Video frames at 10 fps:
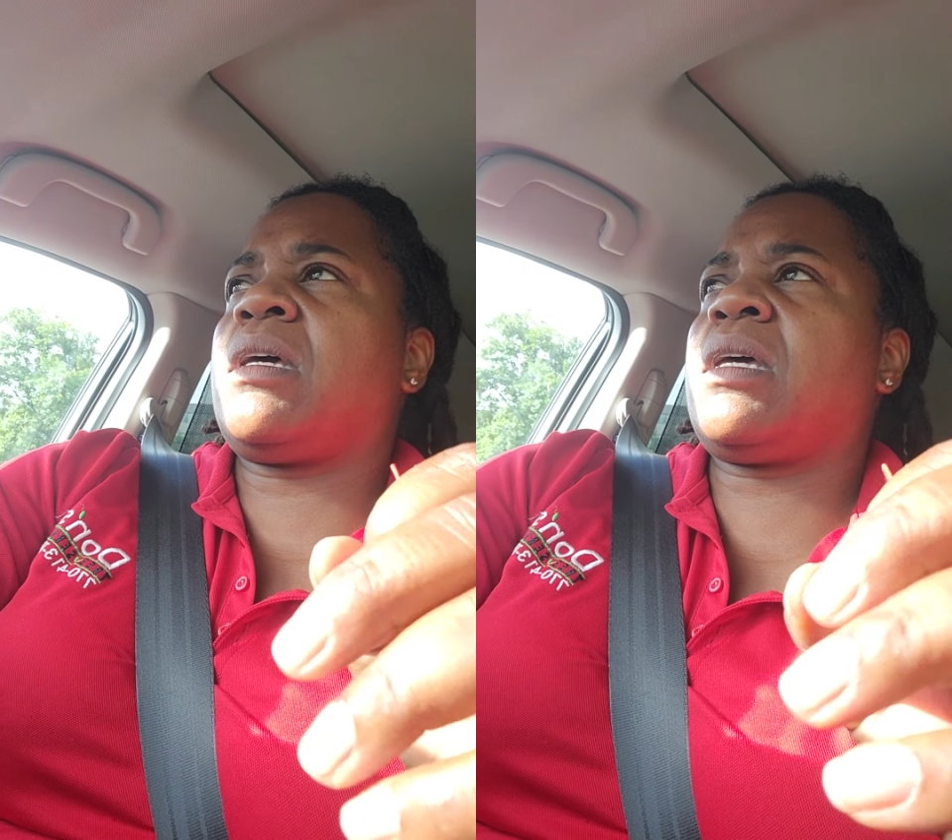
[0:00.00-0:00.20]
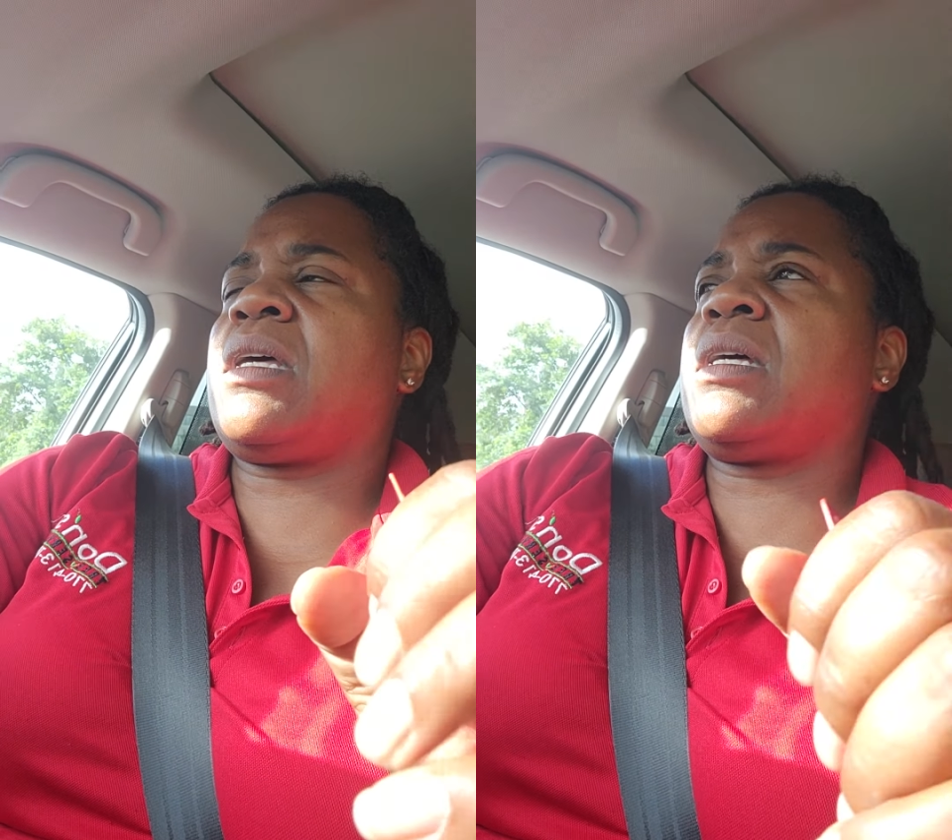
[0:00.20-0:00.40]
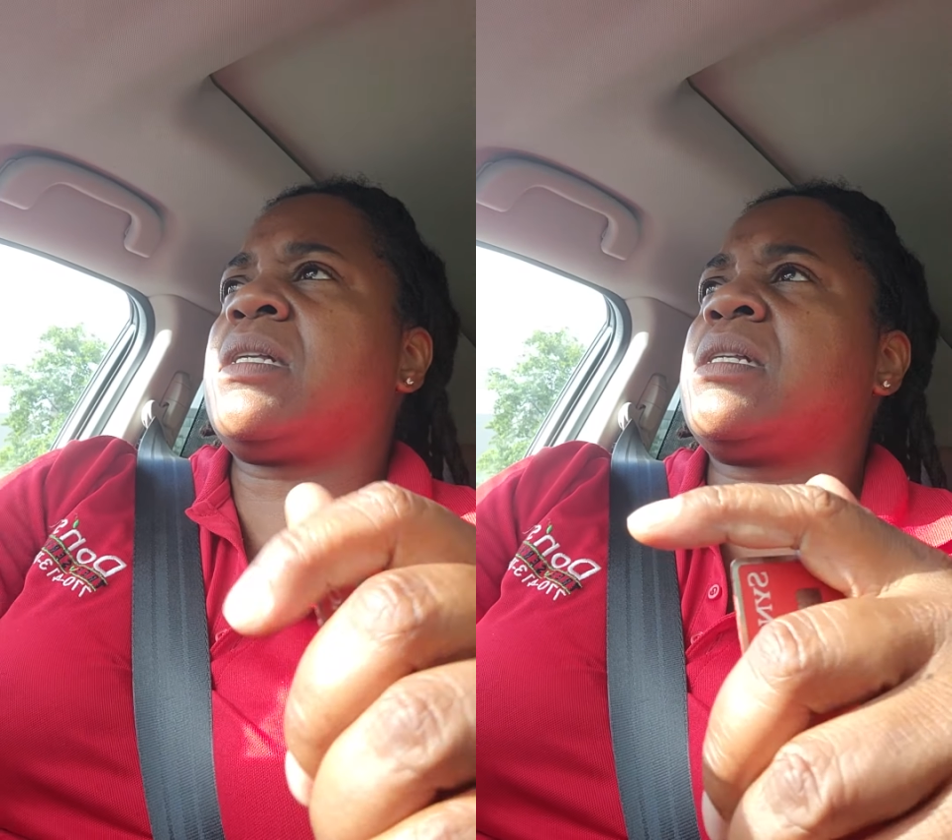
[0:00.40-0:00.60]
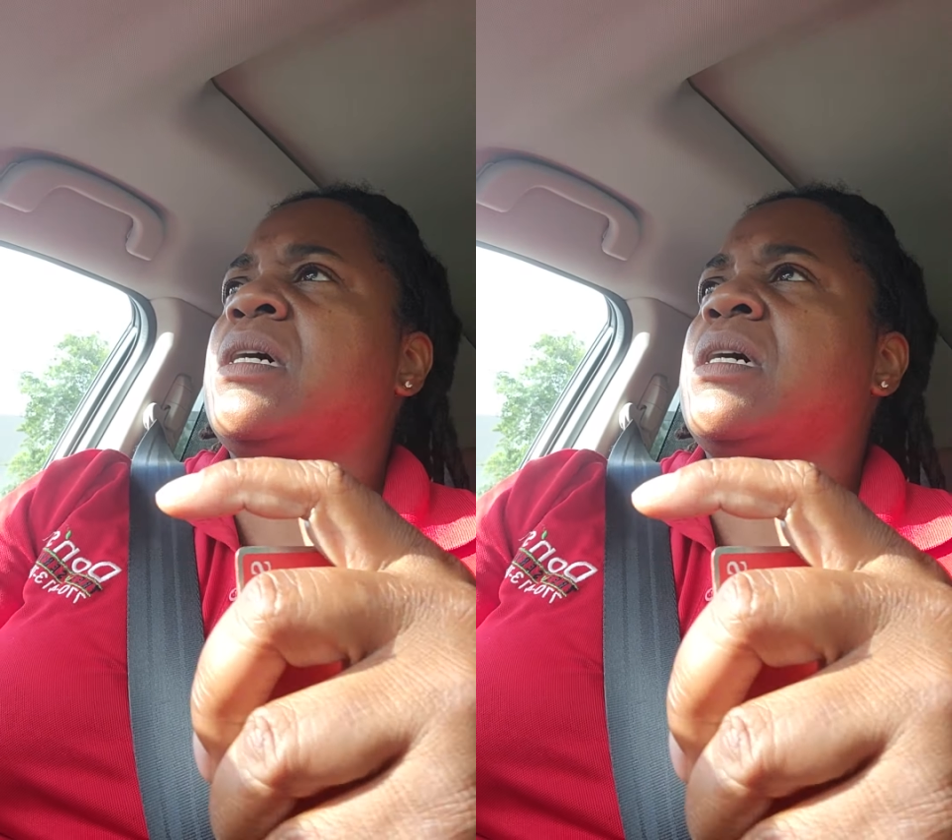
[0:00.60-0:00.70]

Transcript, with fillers: And